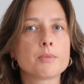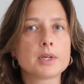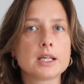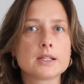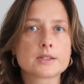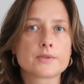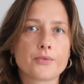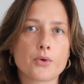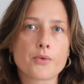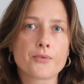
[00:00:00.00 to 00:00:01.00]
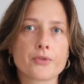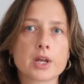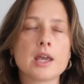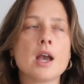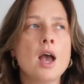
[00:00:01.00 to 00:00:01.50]
is for
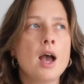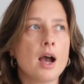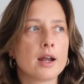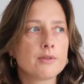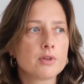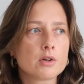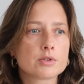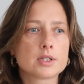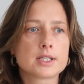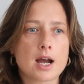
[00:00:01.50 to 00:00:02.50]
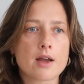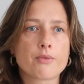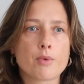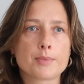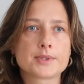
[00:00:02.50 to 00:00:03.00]
free, and if you go to
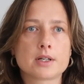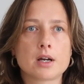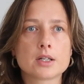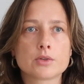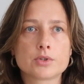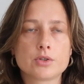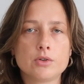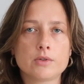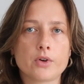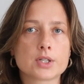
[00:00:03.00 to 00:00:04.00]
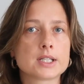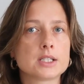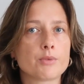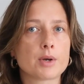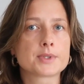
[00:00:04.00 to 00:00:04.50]
TAFE website or to
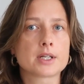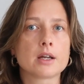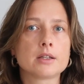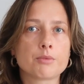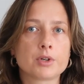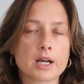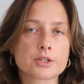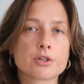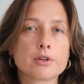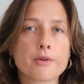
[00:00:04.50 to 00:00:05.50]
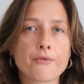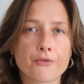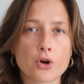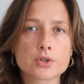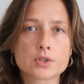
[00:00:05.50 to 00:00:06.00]
university website, they would actually
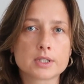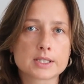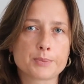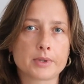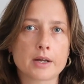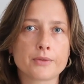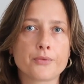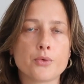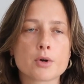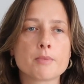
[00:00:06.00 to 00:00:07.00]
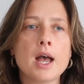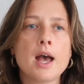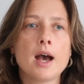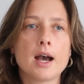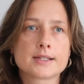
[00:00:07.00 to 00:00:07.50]
refer to this platform
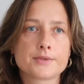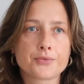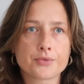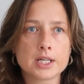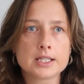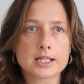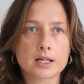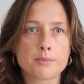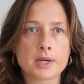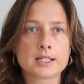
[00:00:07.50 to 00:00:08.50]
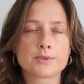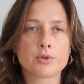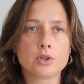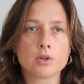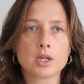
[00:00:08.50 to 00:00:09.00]
as a free database
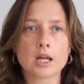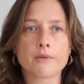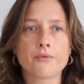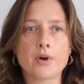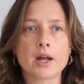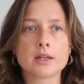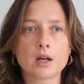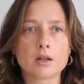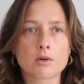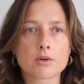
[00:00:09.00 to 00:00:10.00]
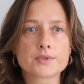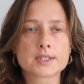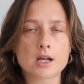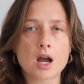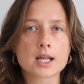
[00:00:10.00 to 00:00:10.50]
where you can find a lot of
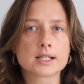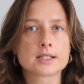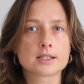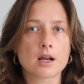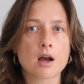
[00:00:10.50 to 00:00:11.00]
science